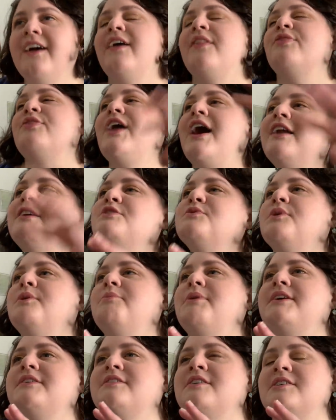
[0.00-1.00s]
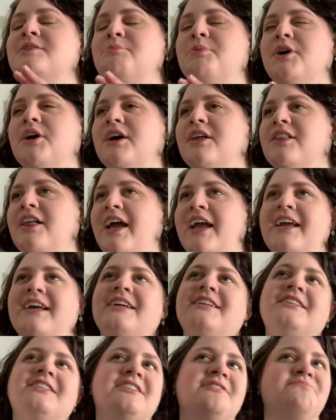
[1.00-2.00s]
That is what makes this book, like,
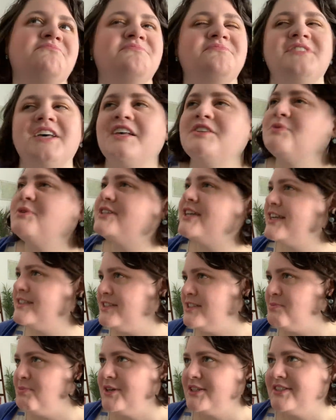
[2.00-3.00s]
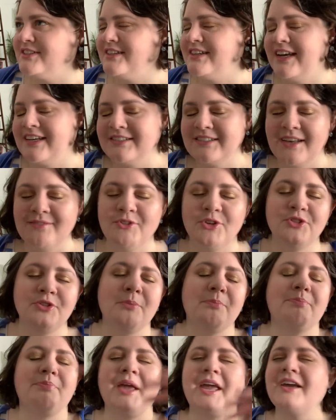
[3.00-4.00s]
that's what takes this book to the next level. The
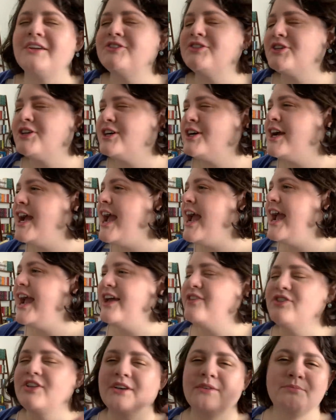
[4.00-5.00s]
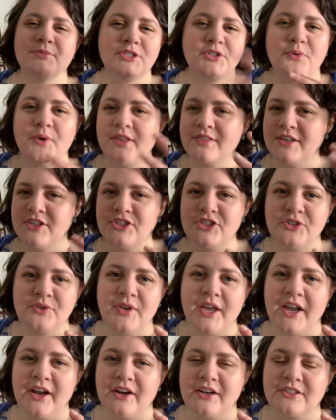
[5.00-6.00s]
banter and between these two
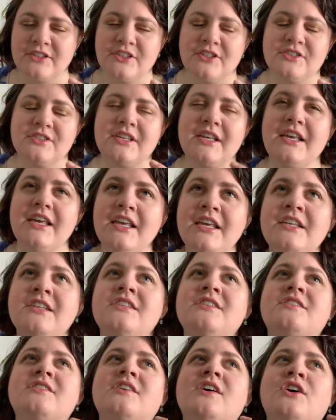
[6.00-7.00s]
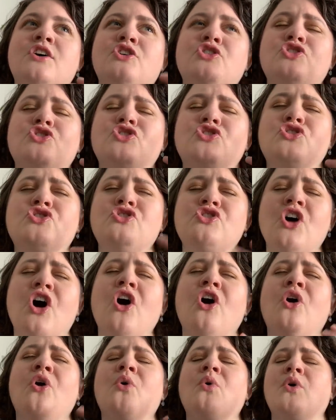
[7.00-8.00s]
characters is
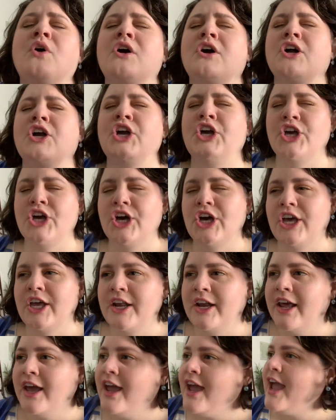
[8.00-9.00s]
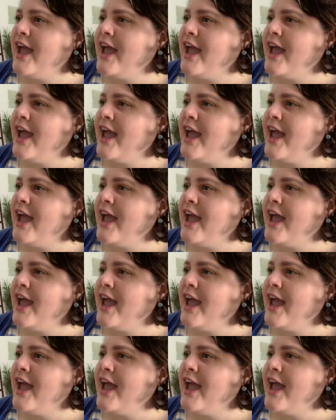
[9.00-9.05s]
so good.